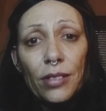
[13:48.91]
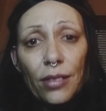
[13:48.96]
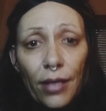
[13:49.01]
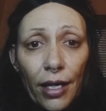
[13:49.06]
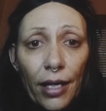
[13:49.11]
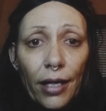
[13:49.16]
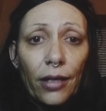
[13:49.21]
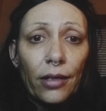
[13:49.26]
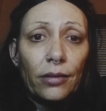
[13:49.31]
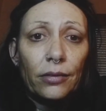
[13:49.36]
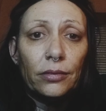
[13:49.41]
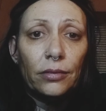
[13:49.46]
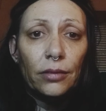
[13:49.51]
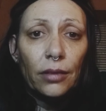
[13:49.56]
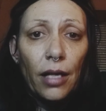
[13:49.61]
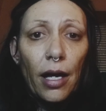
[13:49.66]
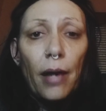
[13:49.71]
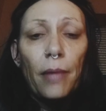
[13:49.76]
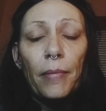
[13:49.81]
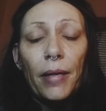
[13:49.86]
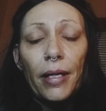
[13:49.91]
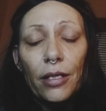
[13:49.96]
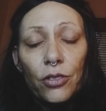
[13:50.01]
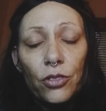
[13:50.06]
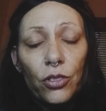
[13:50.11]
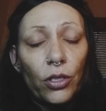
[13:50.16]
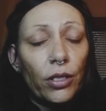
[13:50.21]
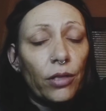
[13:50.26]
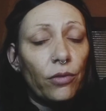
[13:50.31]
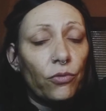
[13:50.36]
there and made a
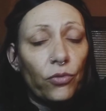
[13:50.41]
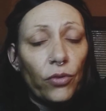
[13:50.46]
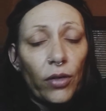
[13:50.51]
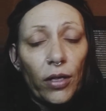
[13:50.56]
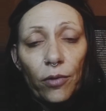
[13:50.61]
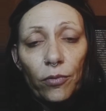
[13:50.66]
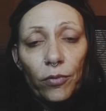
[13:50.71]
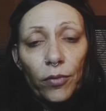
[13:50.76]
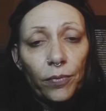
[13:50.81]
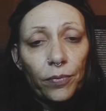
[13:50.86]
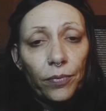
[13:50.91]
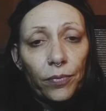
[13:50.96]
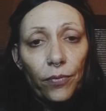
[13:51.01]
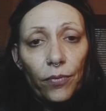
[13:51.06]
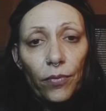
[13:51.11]
turn in front of him.